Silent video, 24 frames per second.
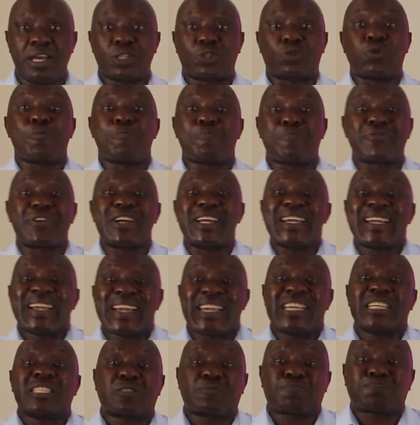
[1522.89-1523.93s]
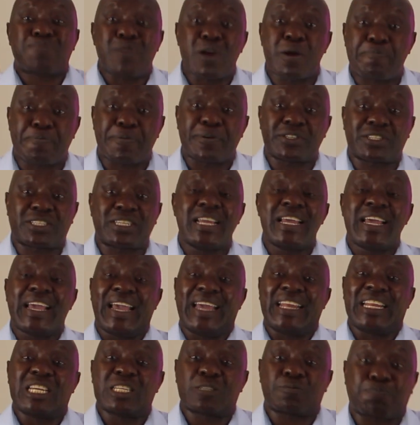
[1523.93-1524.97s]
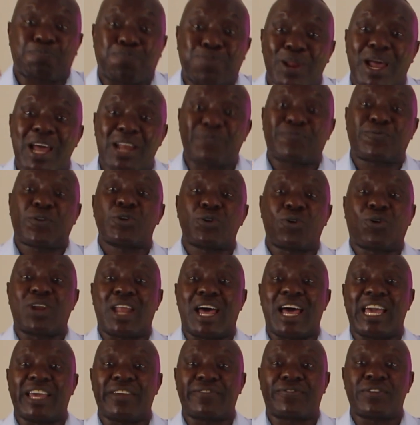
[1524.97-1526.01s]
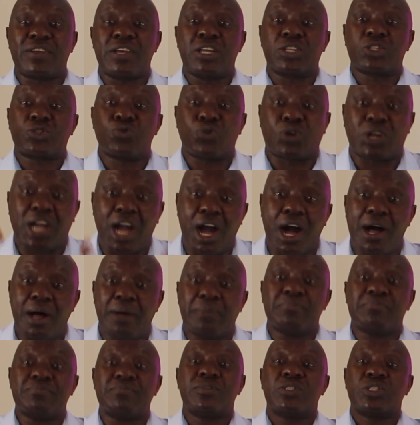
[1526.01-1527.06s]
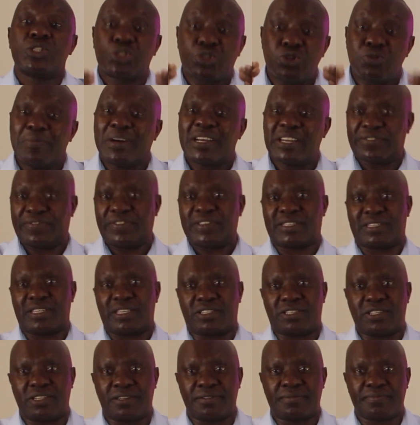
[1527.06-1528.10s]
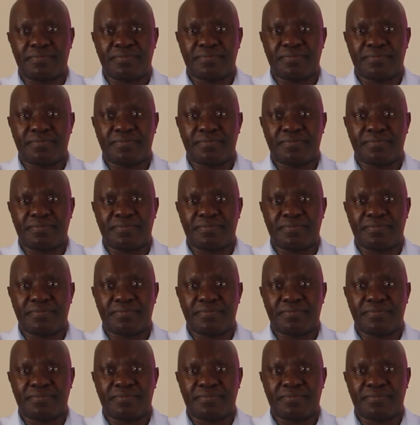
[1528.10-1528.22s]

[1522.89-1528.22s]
to bring his purpose and his plan for your life to come to manifestation.